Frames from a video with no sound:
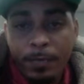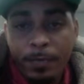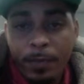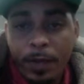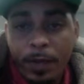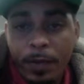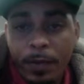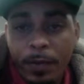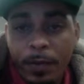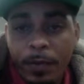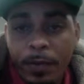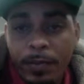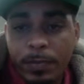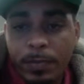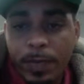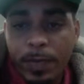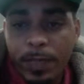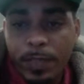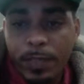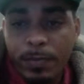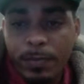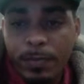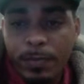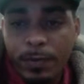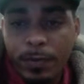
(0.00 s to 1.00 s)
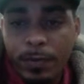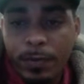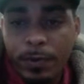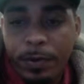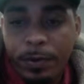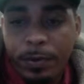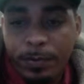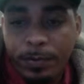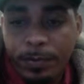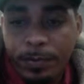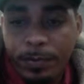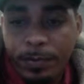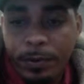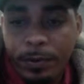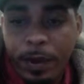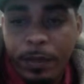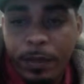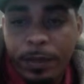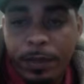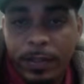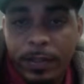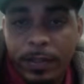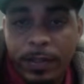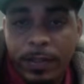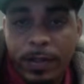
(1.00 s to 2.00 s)
it works best for
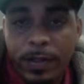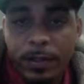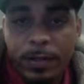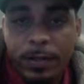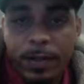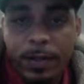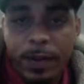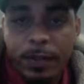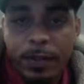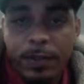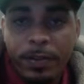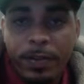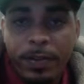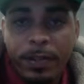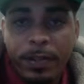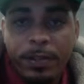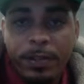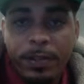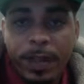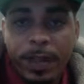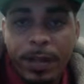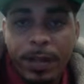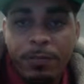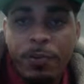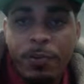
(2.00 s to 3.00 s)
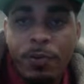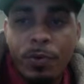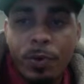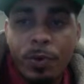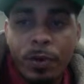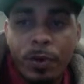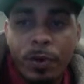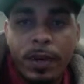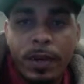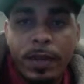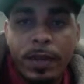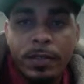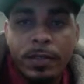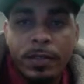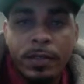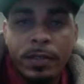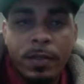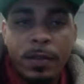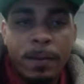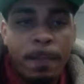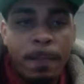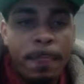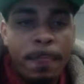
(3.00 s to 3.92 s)
graphic design. Everything is a lot more organized.